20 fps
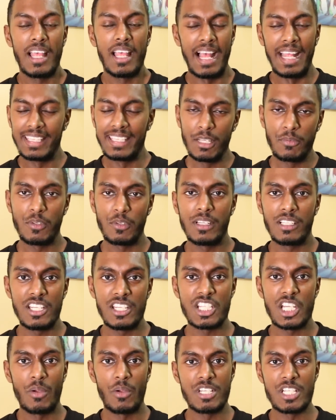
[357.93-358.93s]
And definitely
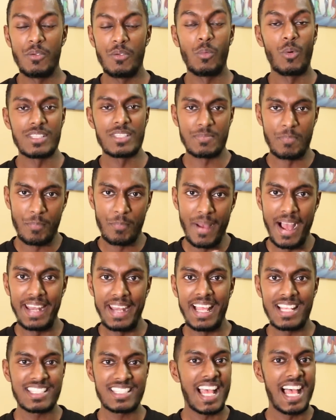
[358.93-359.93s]
Chiranjeevi was
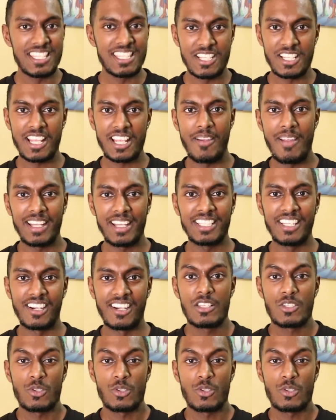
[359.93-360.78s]
badass as a character.